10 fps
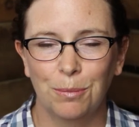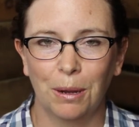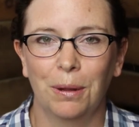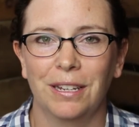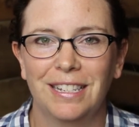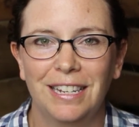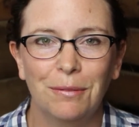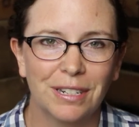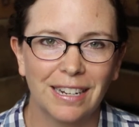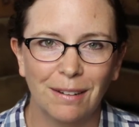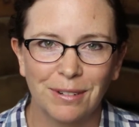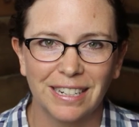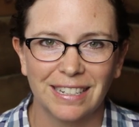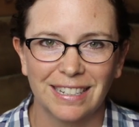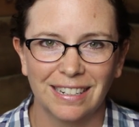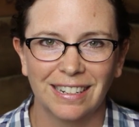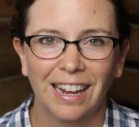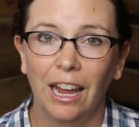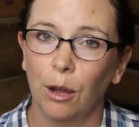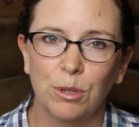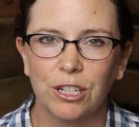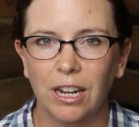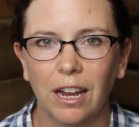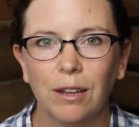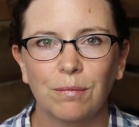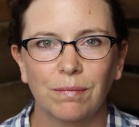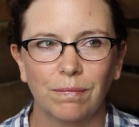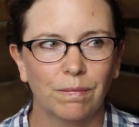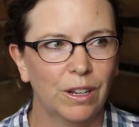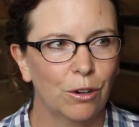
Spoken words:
to be able to see what time it is and how much time,